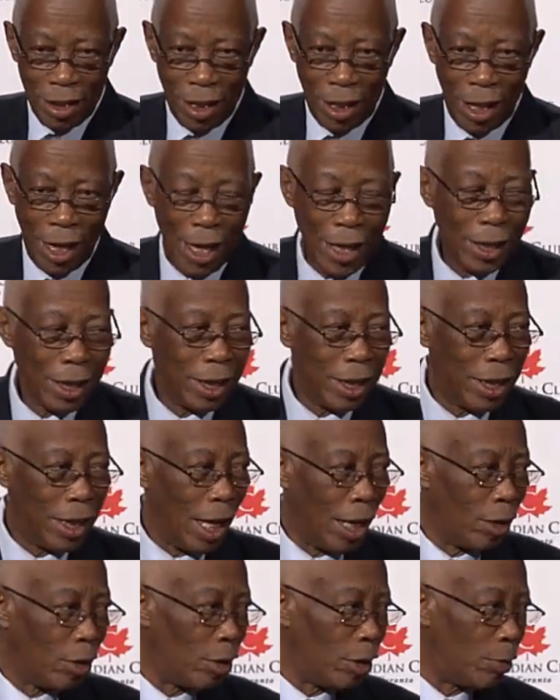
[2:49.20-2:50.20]
I
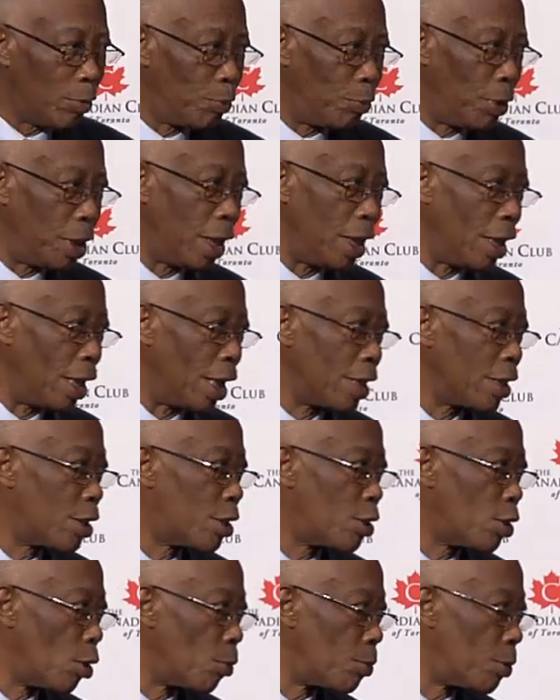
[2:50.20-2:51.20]
cannot be a
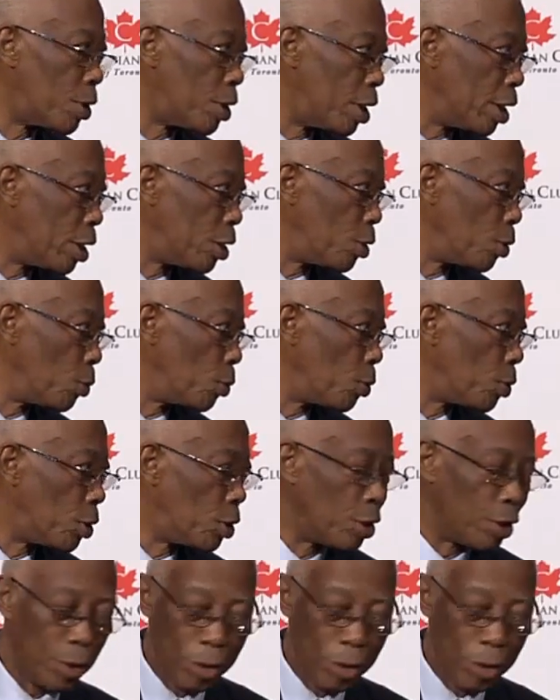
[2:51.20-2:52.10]
substitute